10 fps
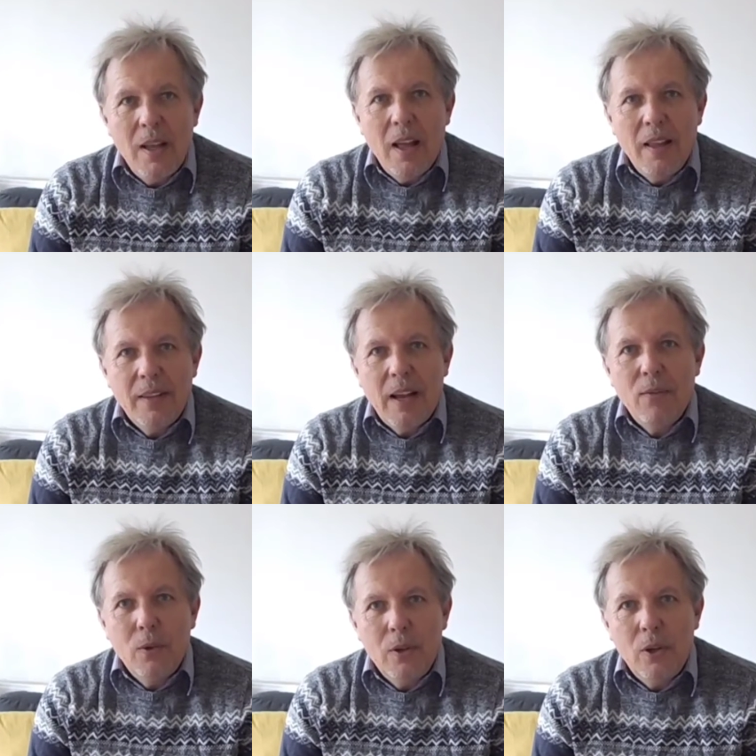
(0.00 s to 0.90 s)
and they have
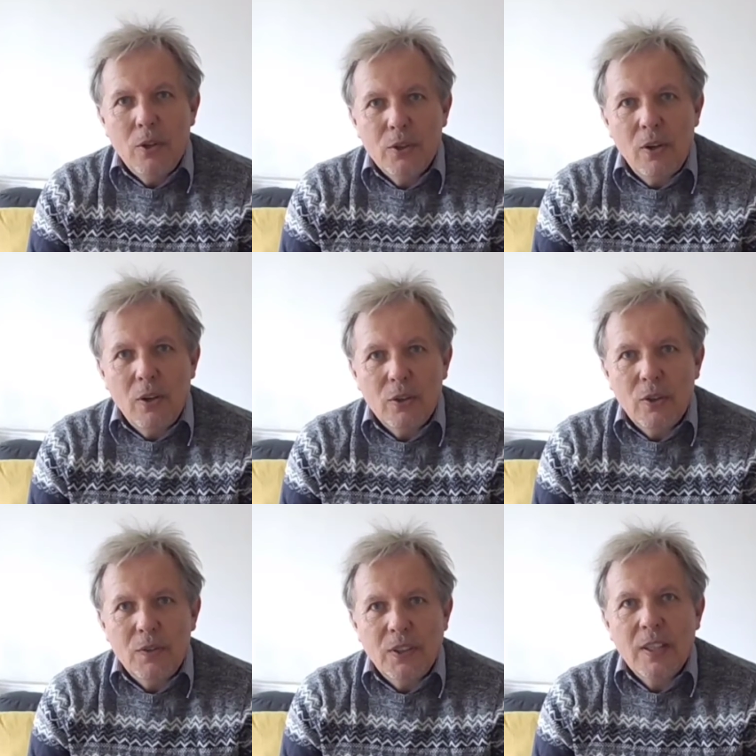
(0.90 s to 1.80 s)
lots and lots of
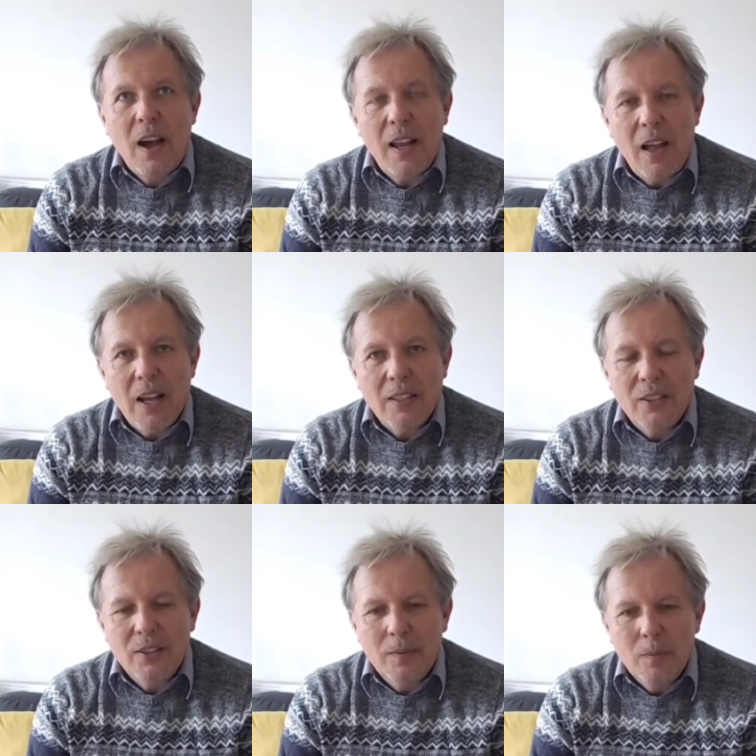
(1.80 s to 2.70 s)
skylights.